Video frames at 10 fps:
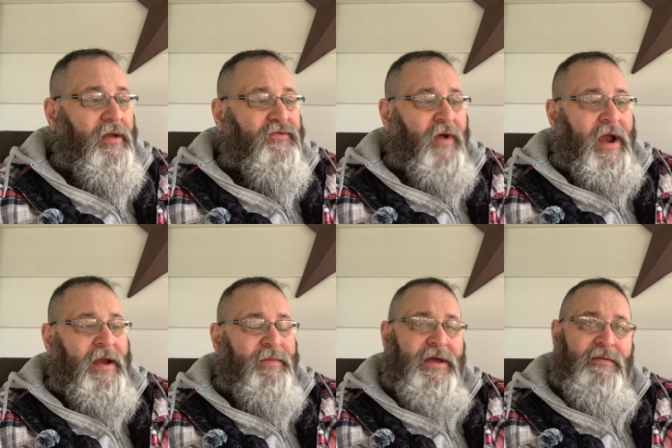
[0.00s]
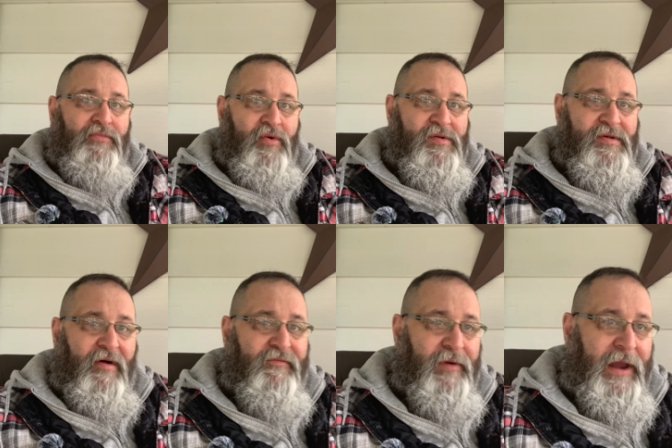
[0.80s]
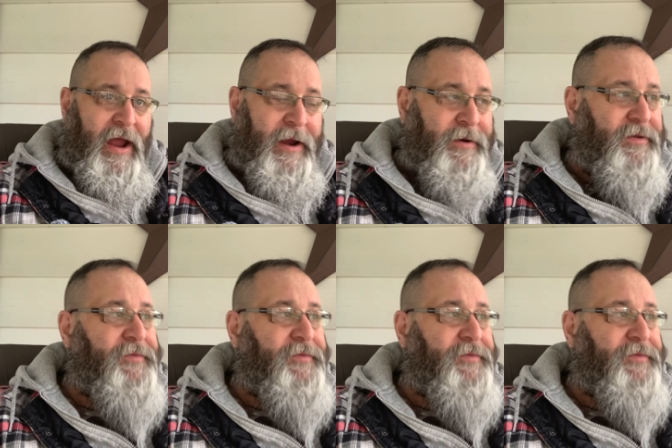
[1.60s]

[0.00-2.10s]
trying to become more self-reliant